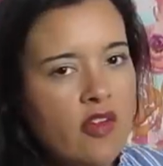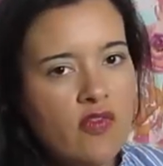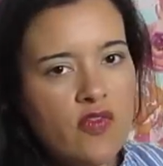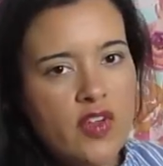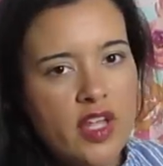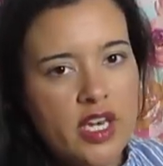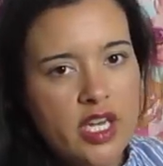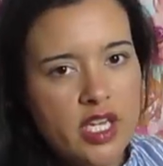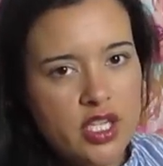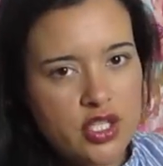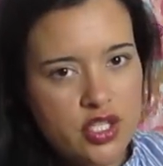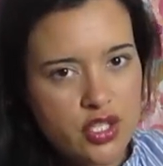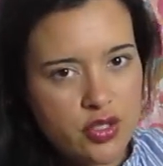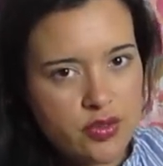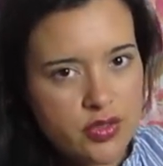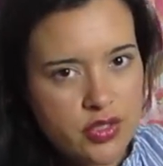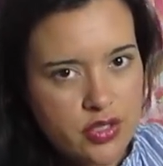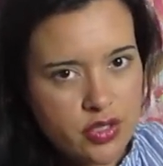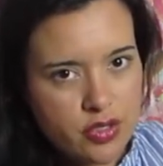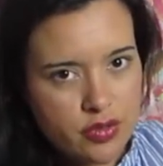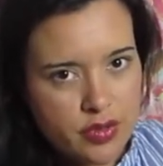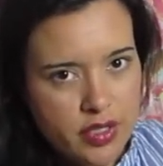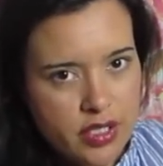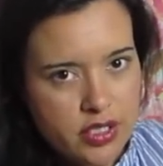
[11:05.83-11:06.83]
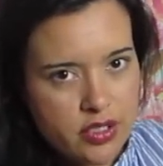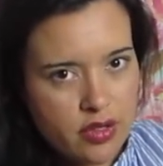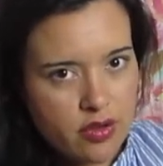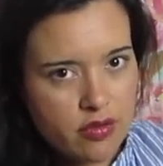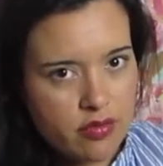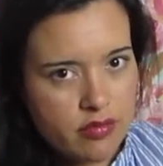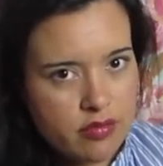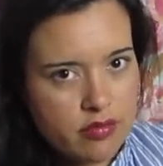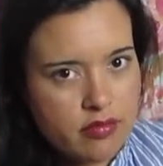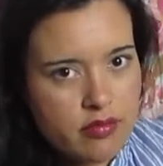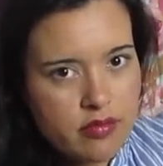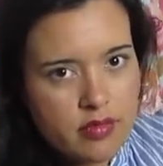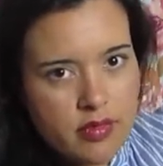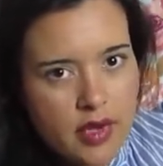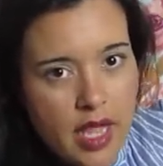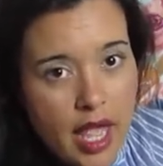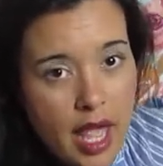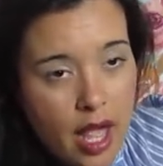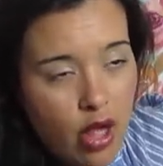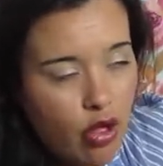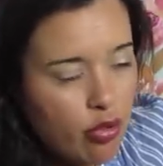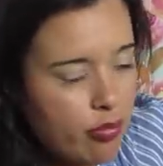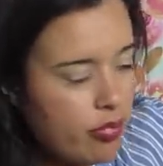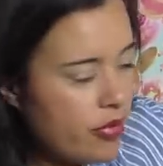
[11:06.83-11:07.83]
fit issues certainly don't
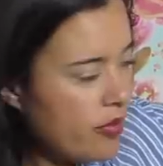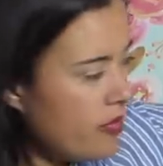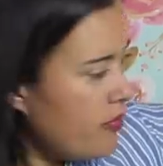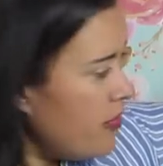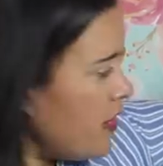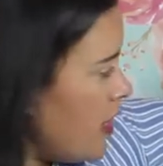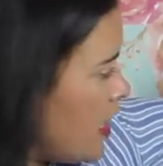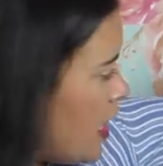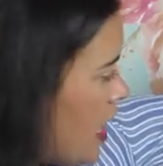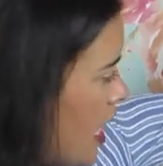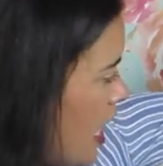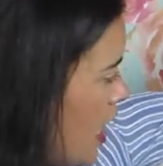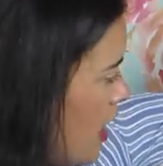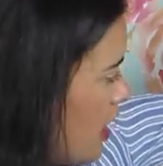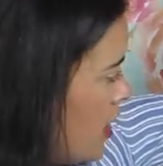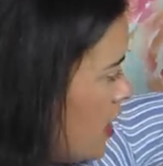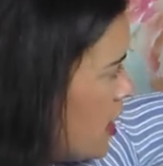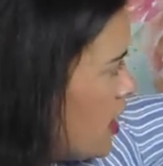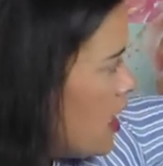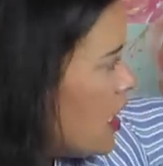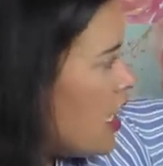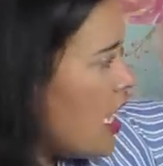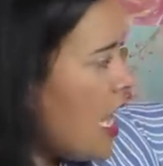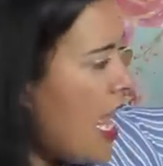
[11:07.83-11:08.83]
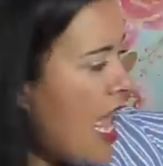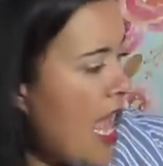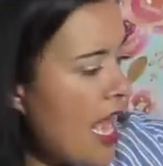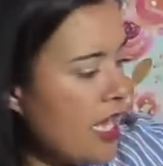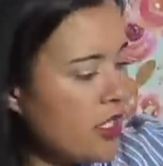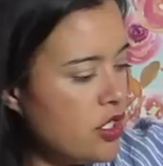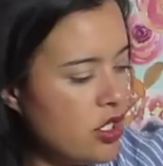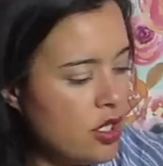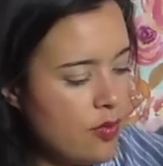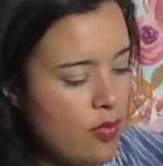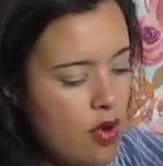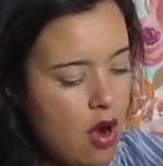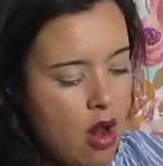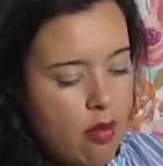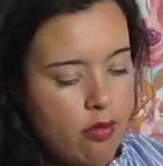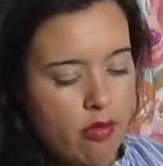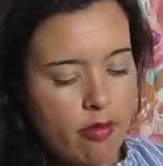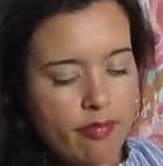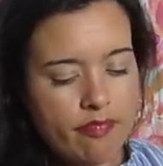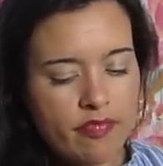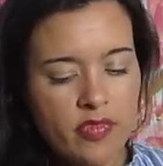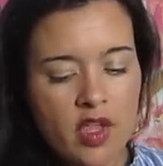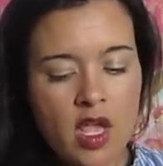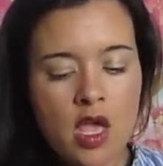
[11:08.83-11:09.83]
help. They add to the
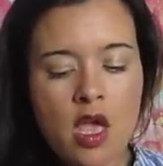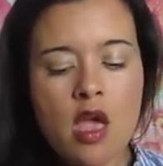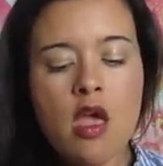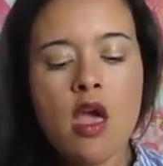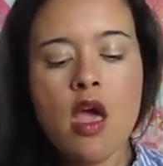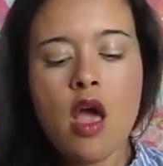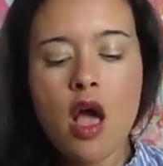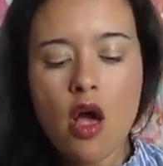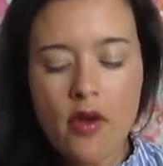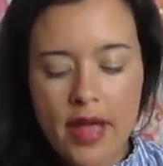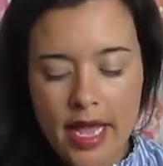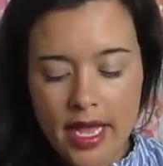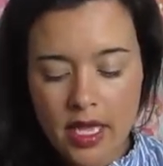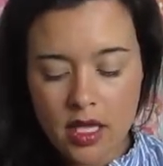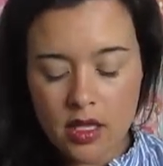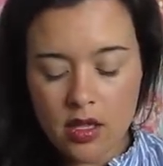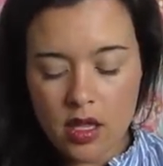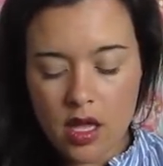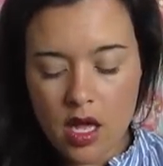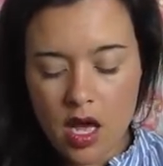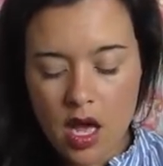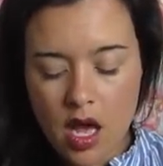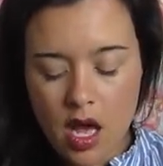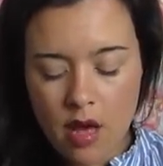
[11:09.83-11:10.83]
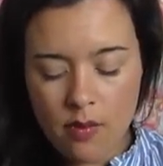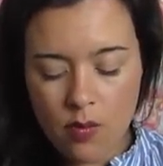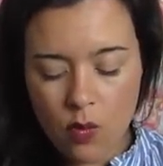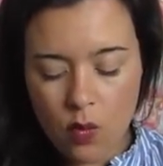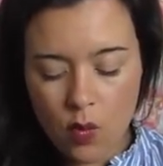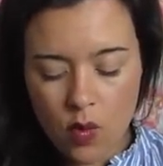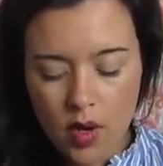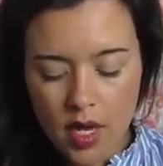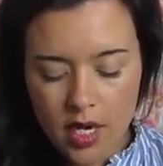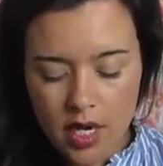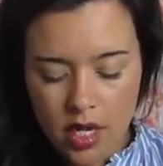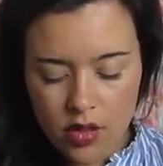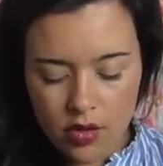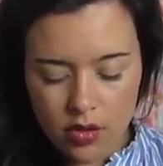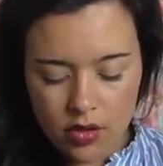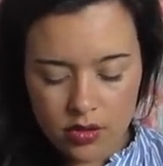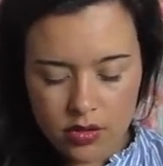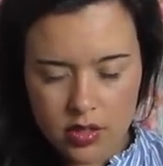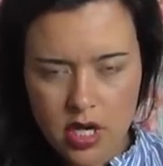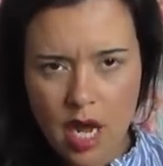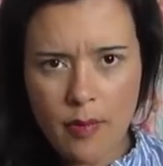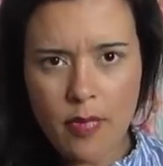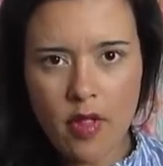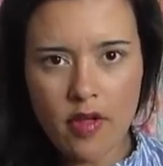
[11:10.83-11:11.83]
problem. Okay,
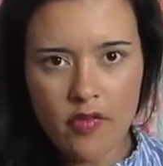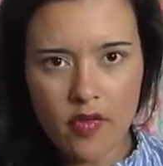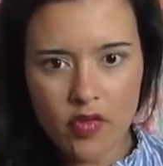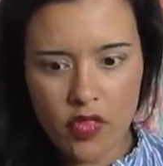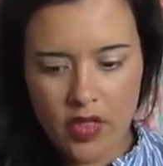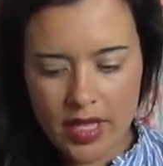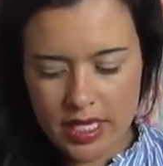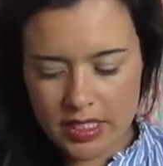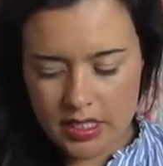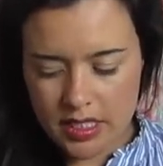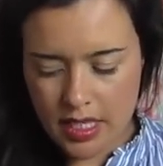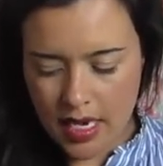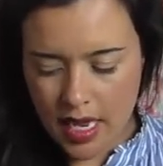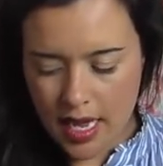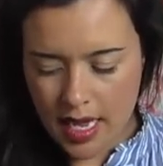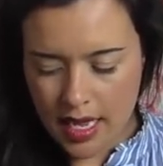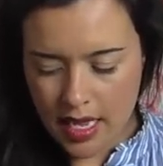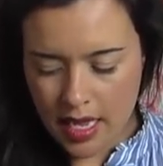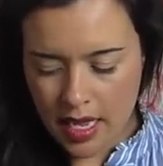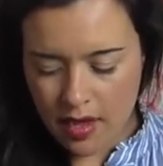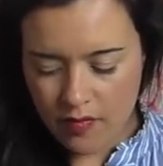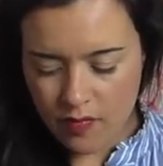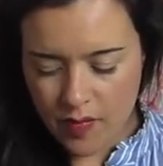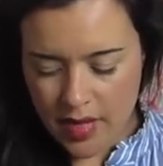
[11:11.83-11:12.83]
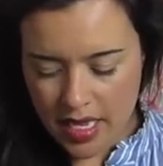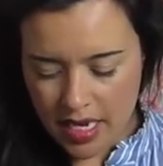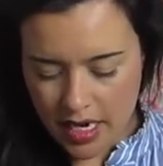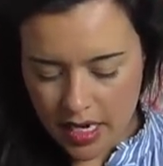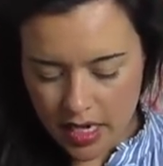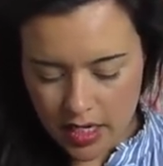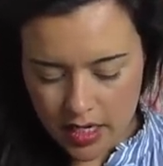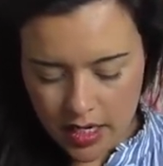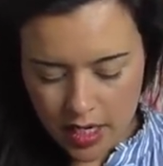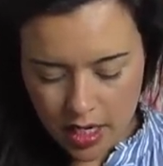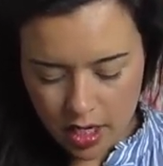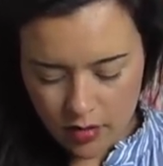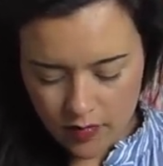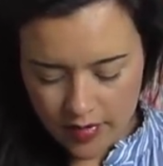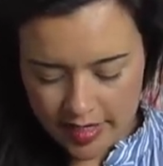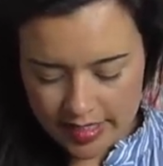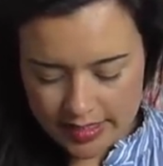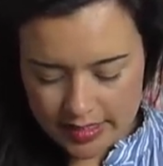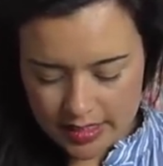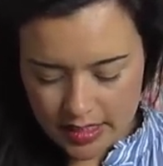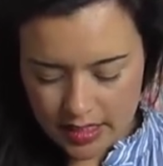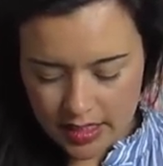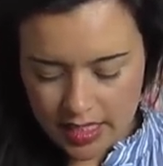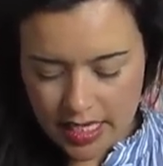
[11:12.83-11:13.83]
couple other things that I have made here
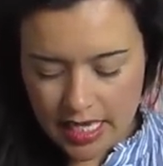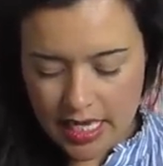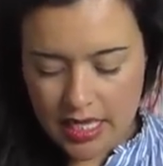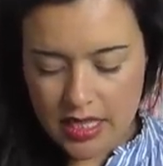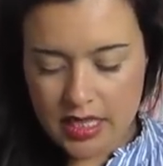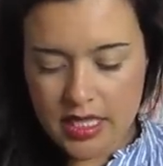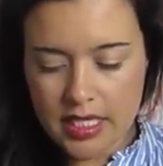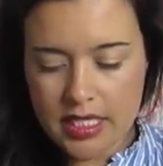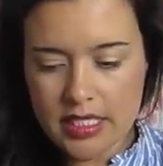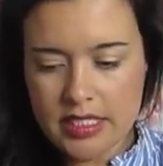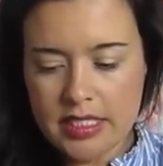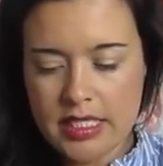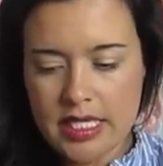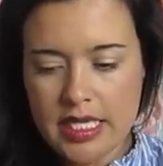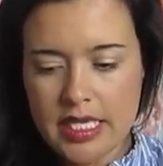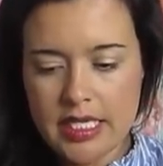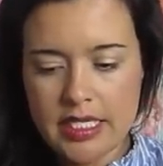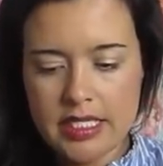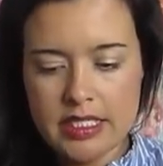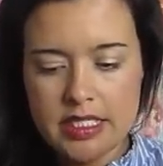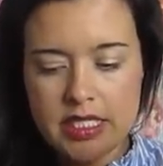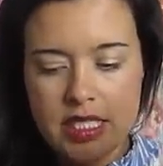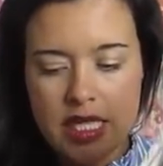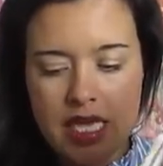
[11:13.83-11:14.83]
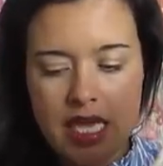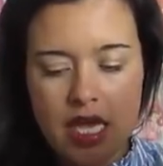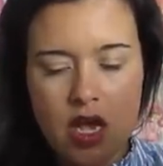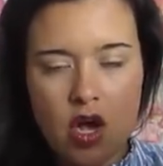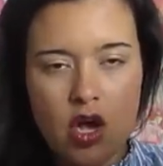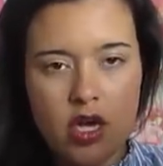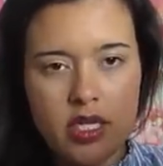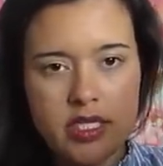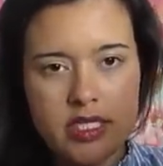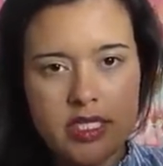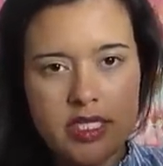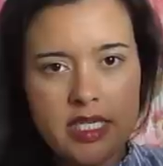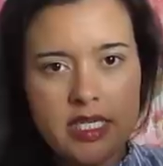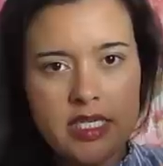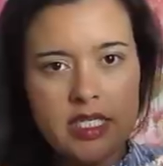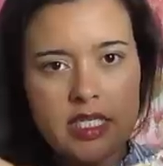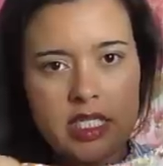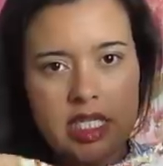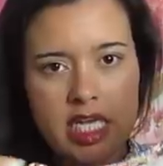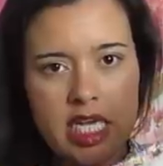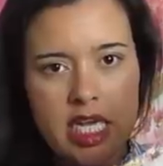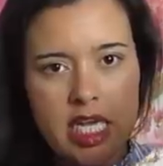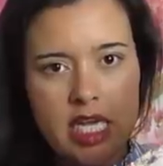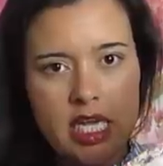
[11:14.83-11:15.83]
recently. This is the Austin
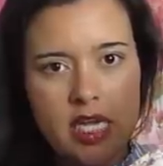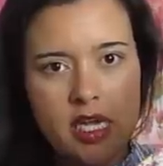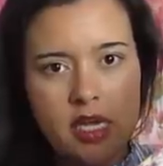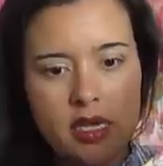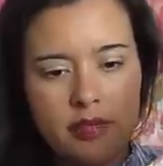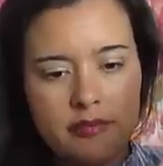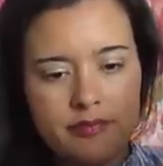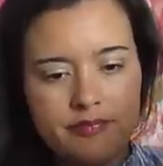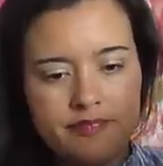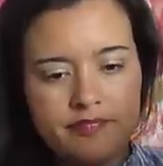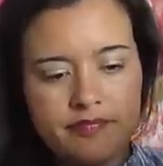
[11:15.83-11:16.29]
Tee